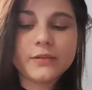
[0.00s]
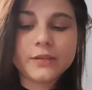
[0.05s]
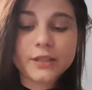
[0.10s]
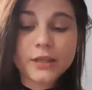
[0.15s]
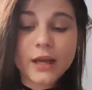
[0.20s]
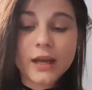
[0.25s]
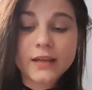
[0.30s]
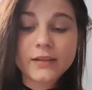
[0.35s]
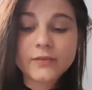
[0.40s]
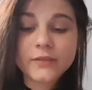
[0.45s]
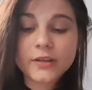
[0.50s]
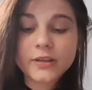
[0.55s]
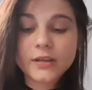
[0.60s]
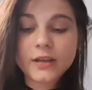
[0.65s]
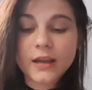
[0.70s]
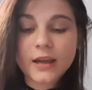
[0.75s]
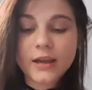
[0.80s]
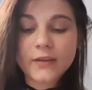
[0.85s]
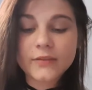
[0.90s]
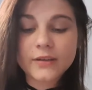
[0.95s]
which I haven't
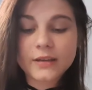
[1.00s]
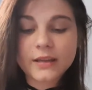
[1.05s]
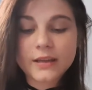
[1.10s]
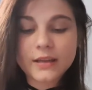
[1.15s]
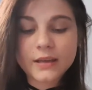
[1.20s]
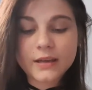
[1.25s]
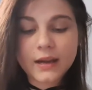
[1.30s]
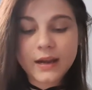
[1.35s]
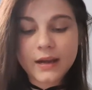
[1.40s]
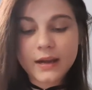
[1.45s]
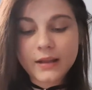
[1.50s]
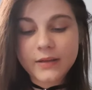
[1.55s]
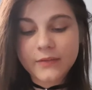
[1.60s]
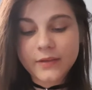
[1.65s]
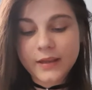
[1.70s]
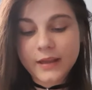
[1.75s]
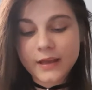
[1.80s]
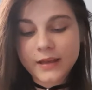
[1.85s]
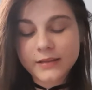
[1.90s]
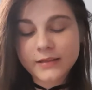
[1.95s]
haven't eaten any of
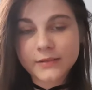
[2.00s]
it yet,